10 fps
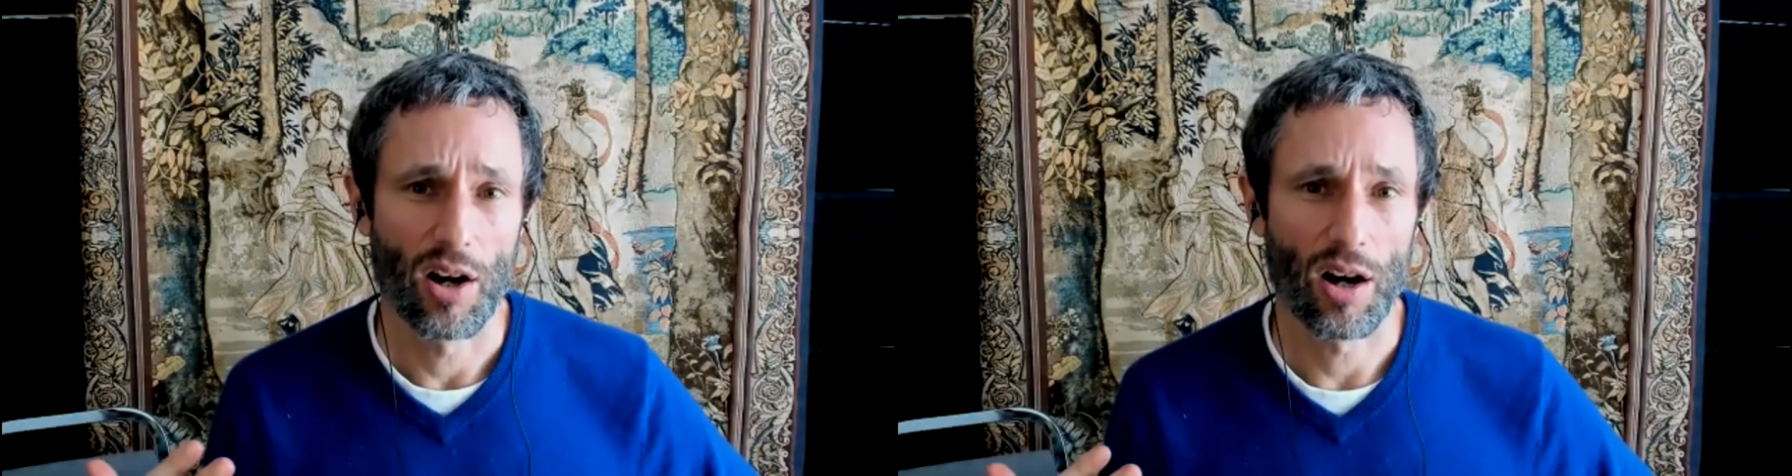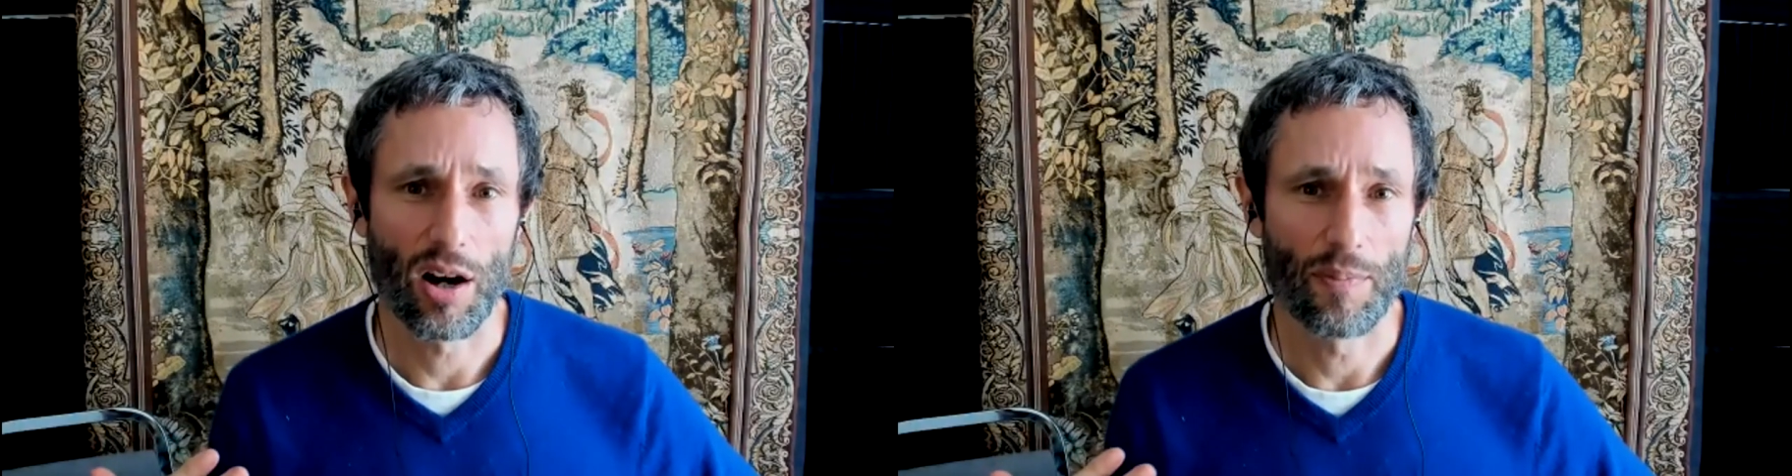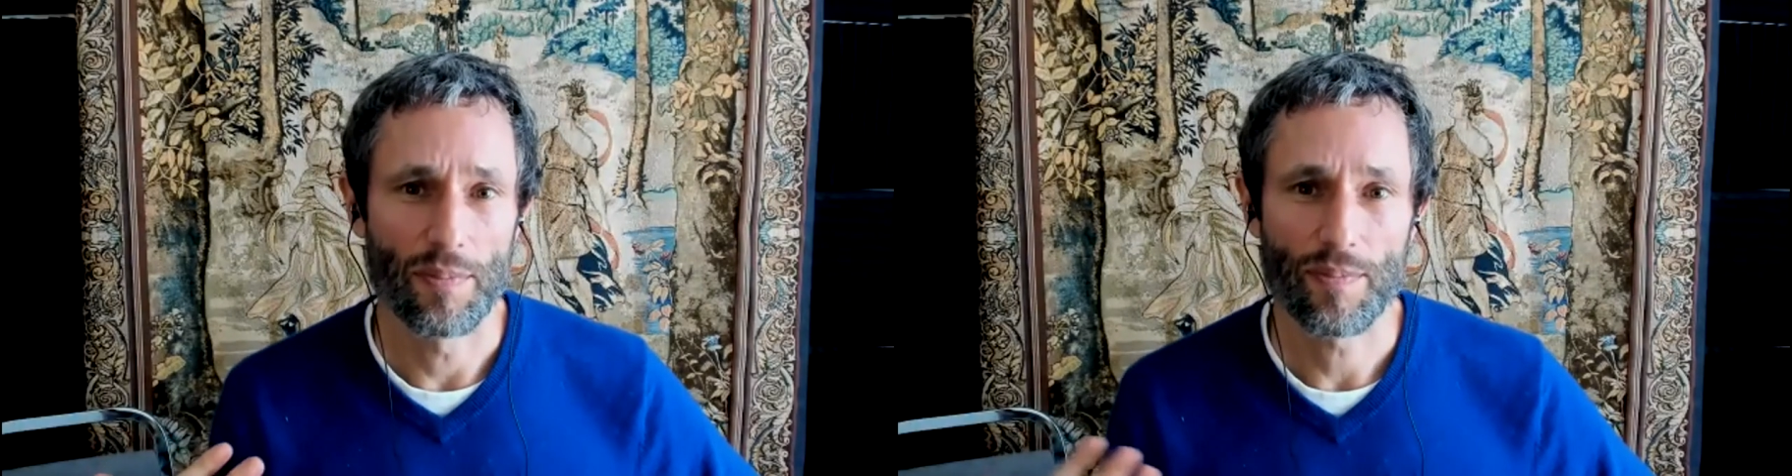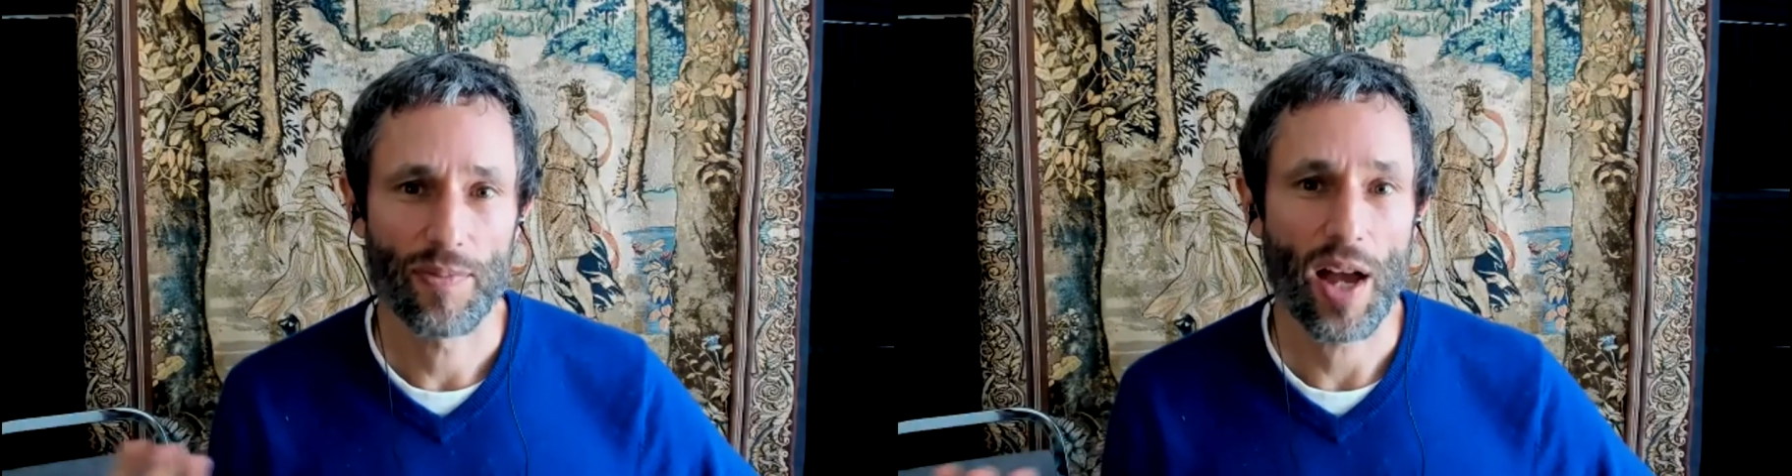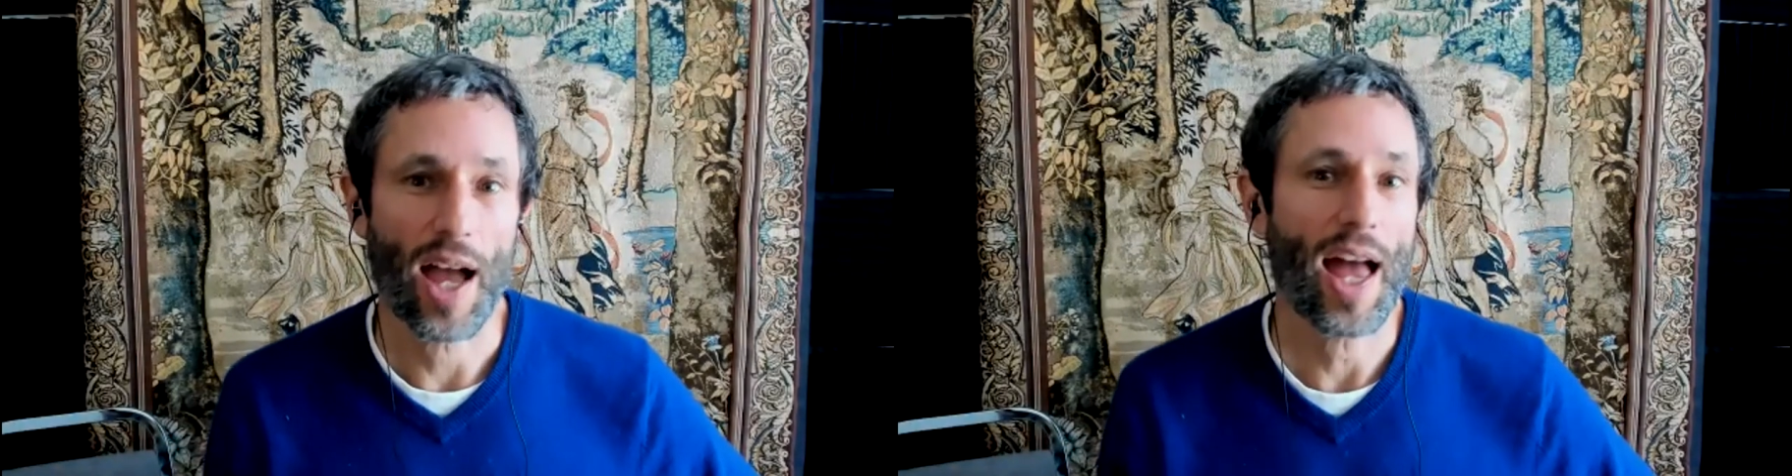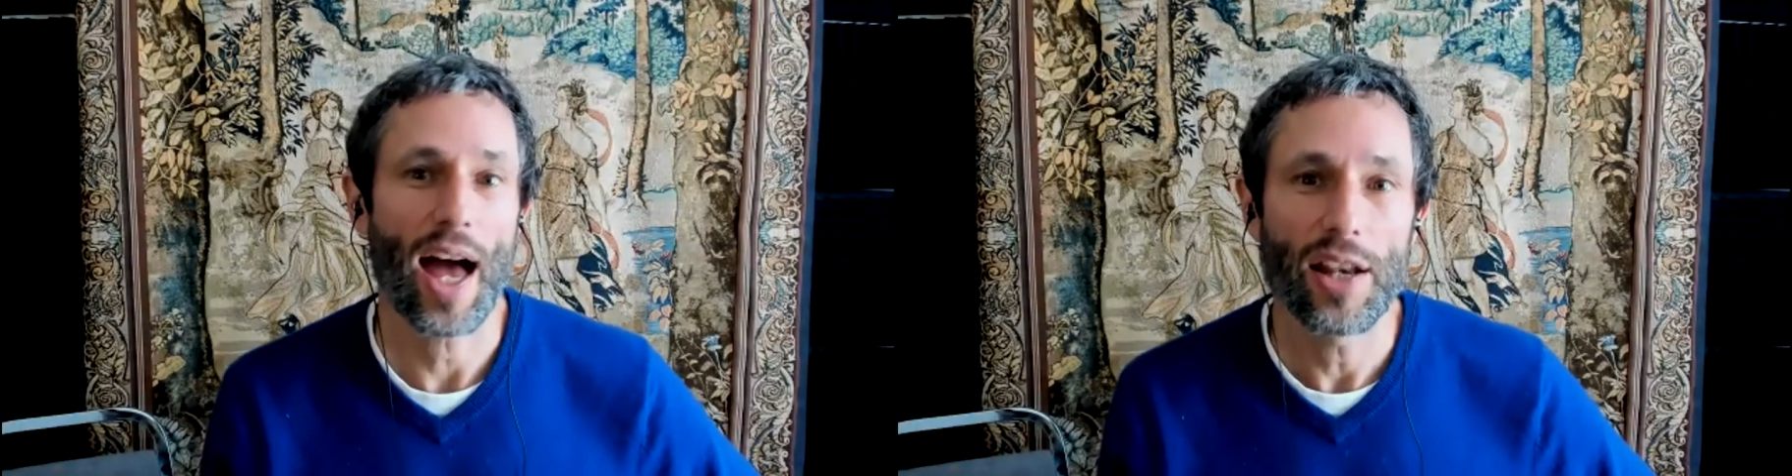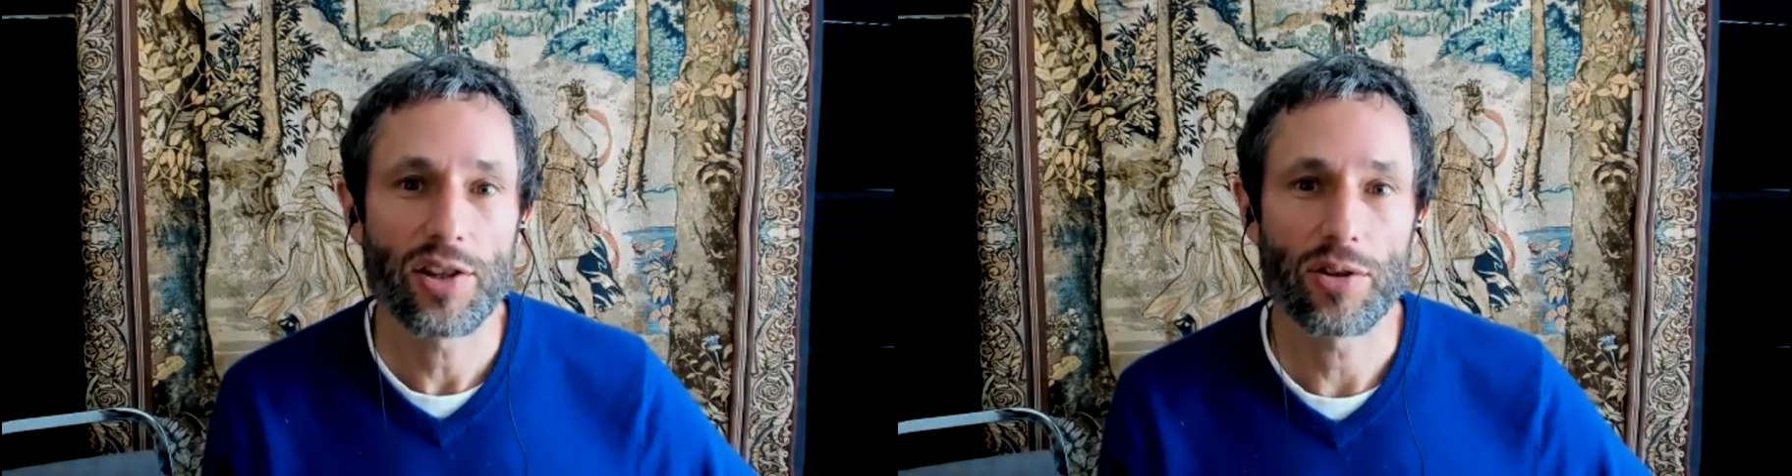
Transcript: um, I had